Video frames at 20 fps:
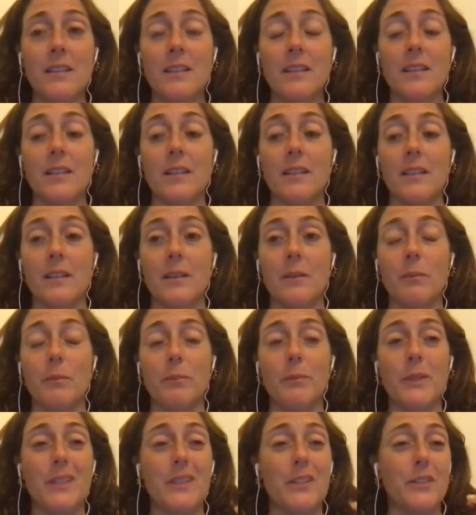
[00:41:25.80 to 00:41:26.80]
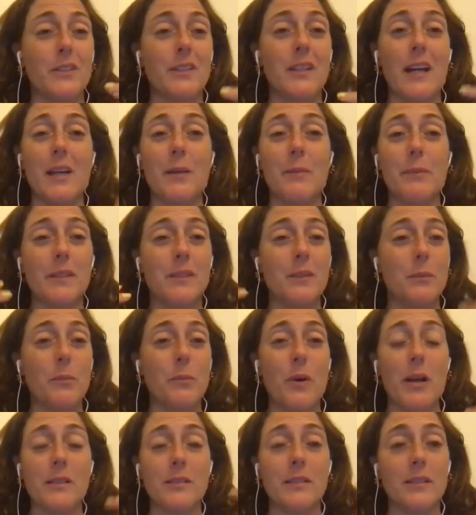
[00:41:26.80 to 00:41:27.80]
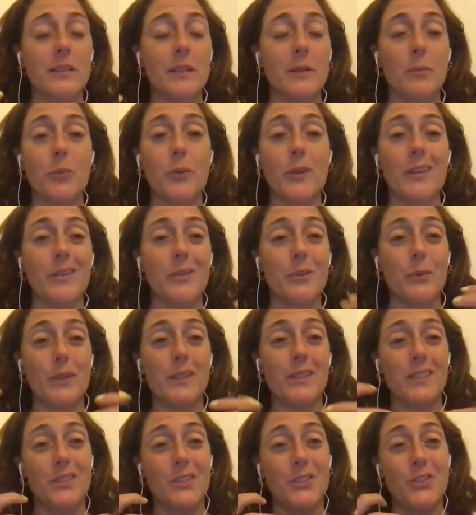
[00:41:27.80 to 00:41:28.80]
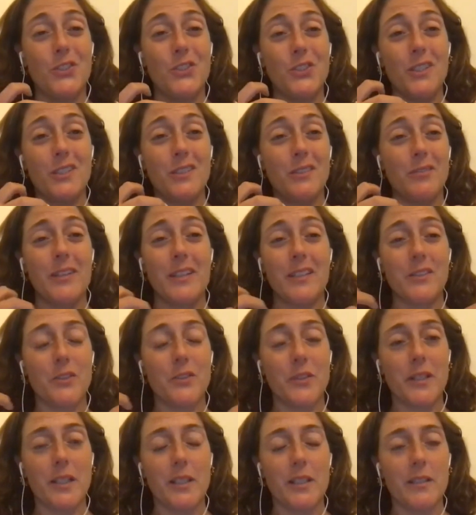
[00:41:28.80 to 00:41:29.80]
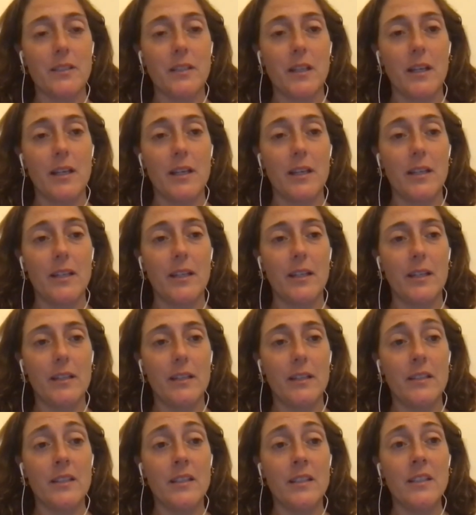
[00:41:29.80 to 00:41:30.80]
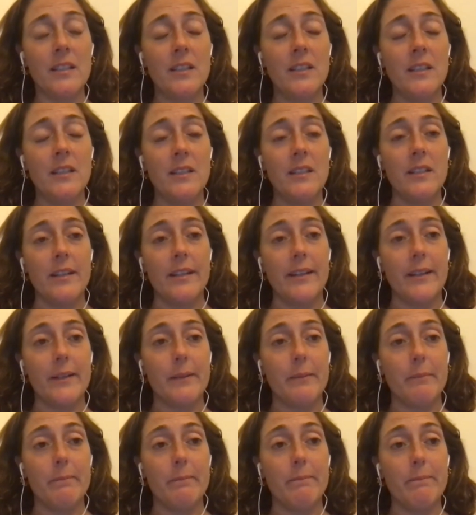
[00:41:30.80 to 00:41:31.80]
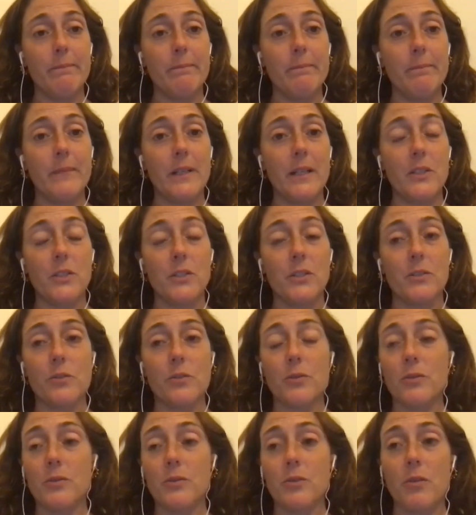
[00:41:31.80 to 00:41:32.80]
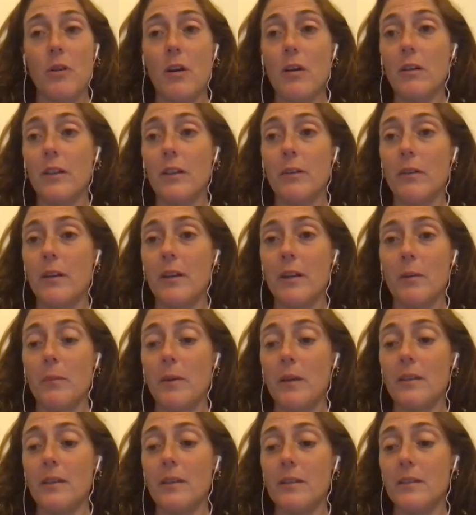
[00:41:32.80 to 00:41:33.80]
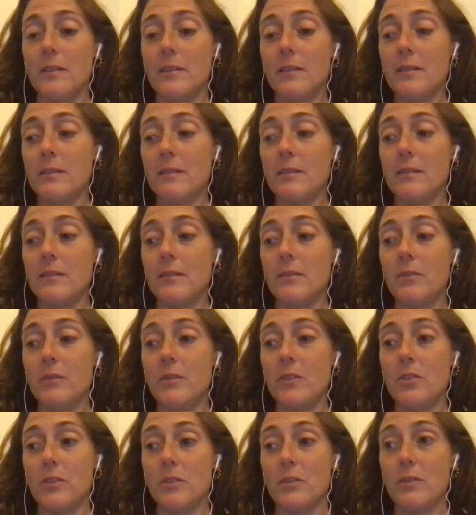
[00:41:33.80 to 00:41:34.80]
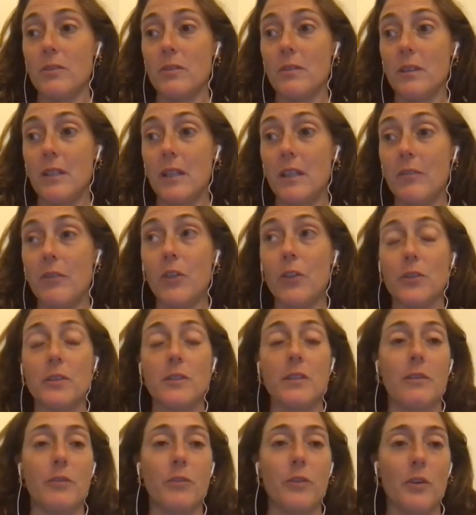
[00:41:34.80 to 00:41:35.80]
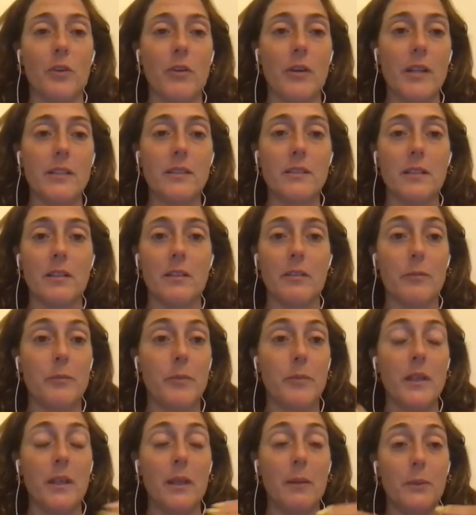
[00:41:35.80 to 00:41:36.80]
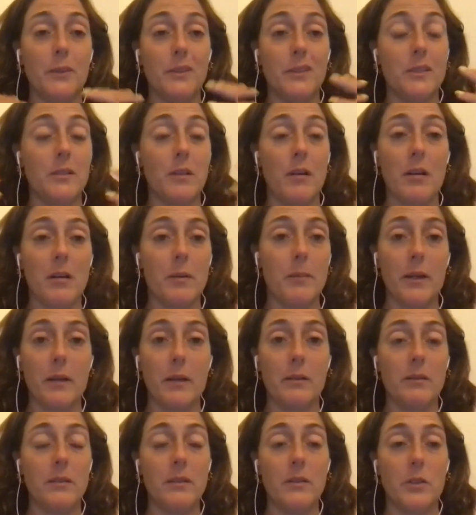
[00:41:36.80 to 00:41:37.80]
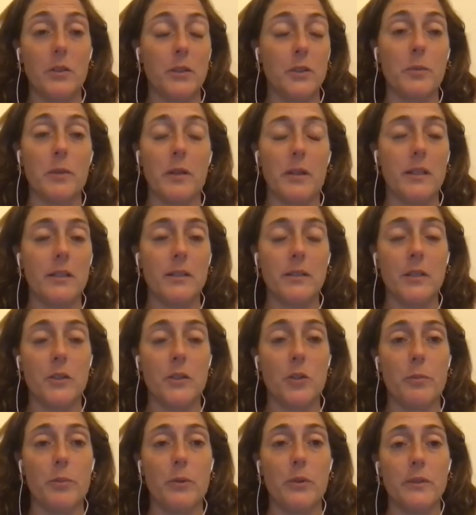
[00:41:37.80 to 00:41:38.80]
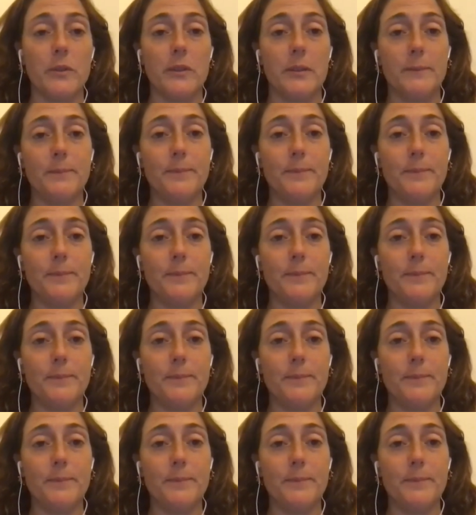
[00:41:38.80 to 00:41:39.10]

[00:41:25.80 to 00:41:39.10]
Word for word: um, but there's gotta be some processing point. Otherwise it's just festering inside. And, um, I just strongly recommend just giving yourself the grace of being able to talk about your experience and your person.